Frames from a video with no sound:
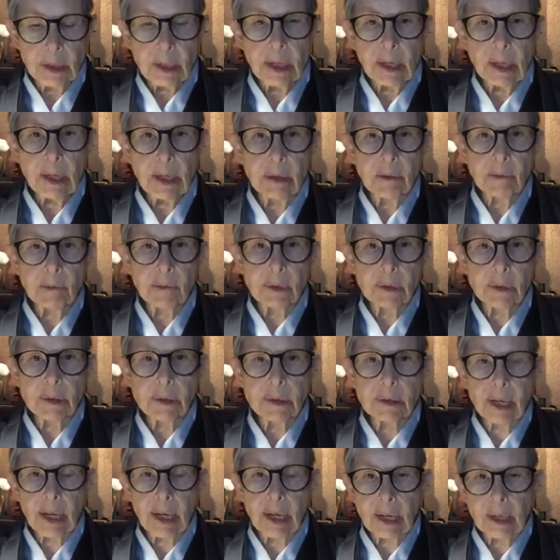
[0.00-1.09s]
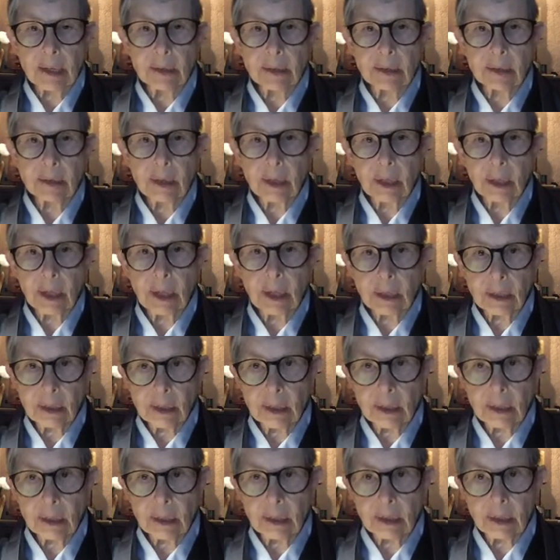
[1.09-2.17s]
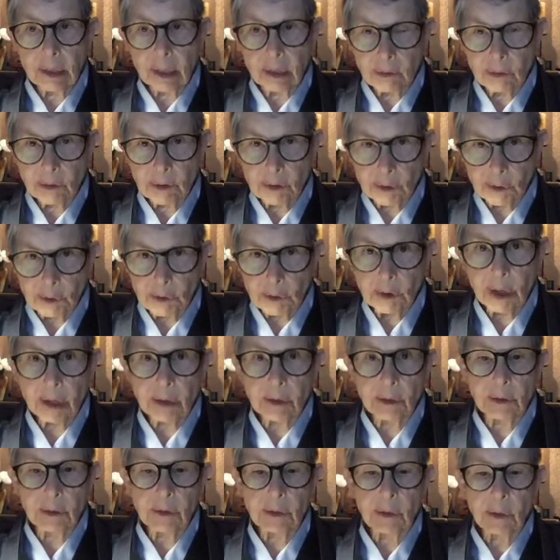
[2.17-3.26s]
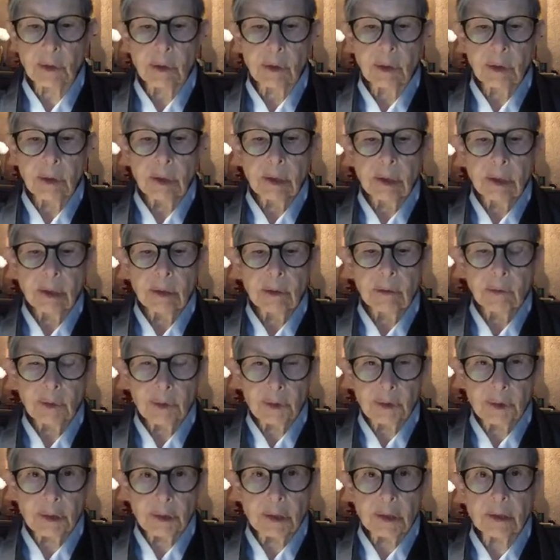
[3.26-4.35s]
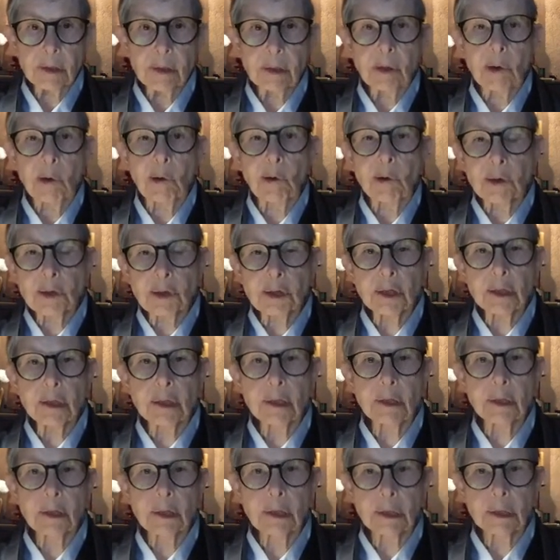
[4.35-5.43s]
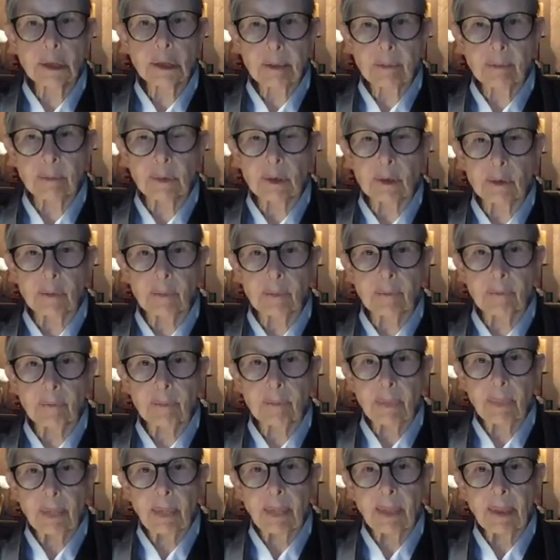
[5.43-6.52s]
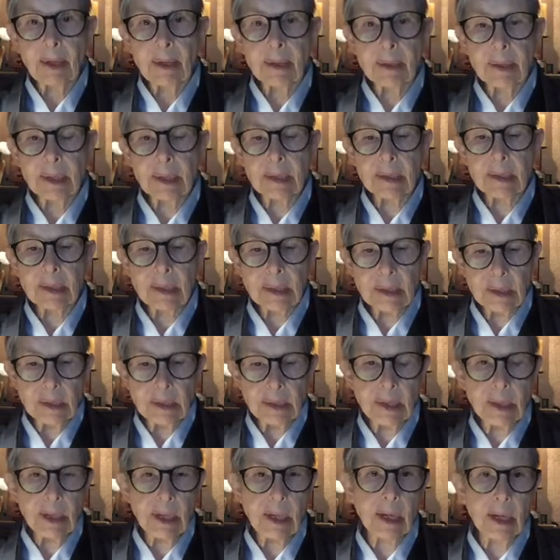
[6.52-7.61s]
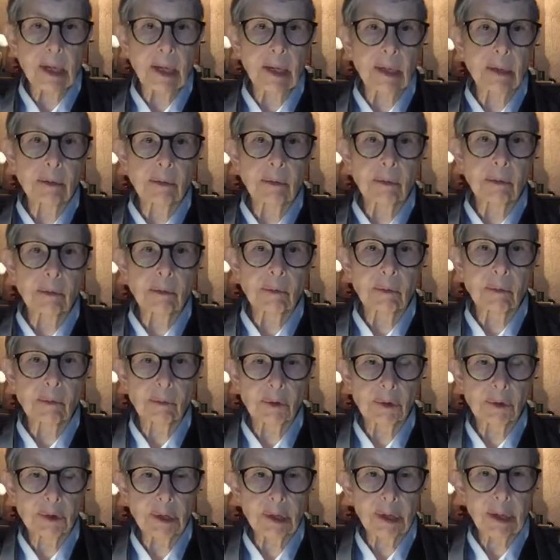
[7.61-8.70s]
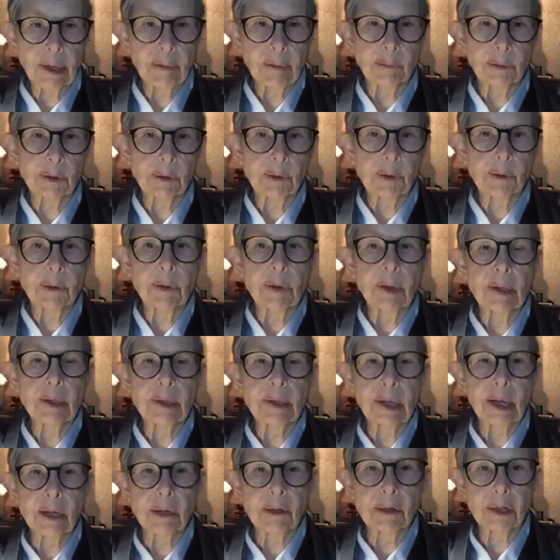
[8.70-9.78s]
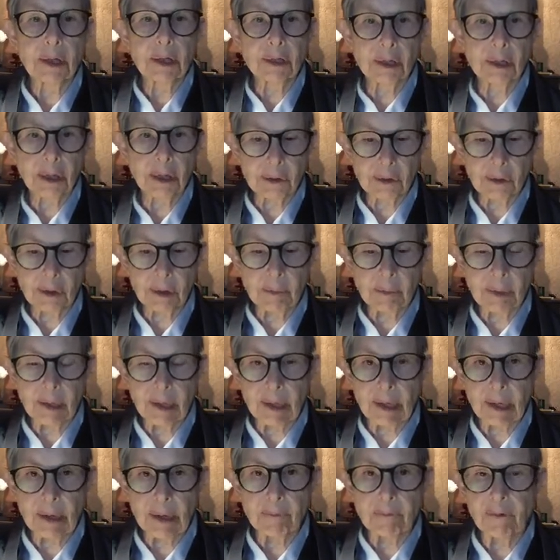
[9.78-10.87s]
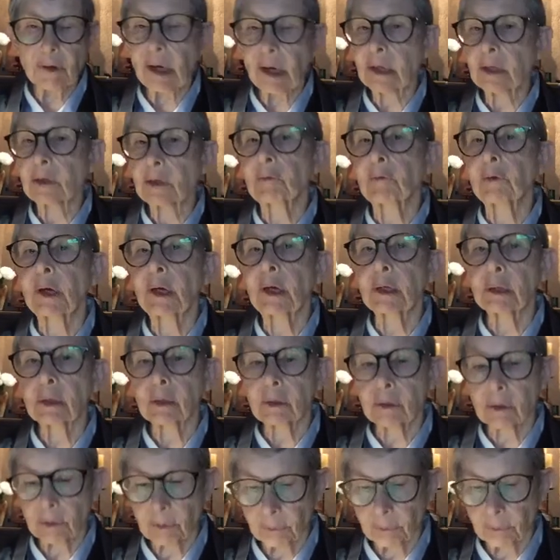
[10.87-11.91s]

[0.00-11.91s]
And it was at Harada Tangen Roshi's Hoshinji temple that he and Roshi Kapleau encountered each other and became fast friends.